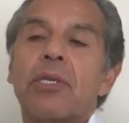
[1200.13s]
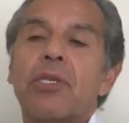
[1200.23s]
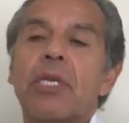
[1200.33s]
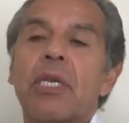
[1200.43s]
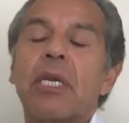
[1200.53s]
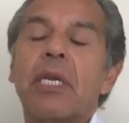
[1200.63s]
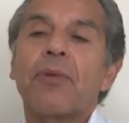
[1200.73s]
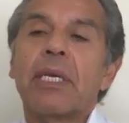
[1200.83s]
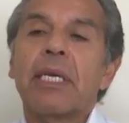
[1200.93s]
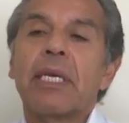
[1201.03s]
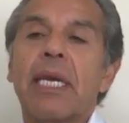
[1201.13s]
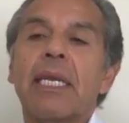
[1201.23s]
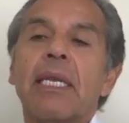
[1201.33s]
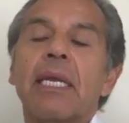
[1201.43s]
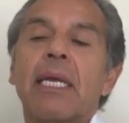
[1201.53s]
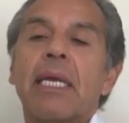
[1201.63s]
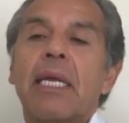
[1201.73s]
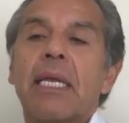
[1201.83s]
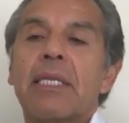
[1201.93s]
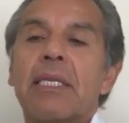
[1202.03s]
to see if we can get
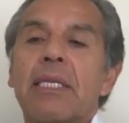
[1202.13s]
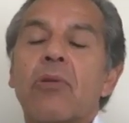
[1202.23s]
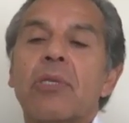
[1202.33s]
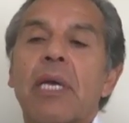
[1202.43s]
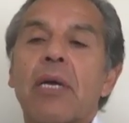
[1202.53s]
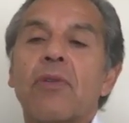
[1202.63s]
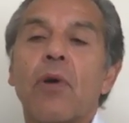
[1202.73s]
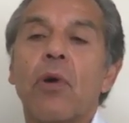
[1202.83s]
Latinos out to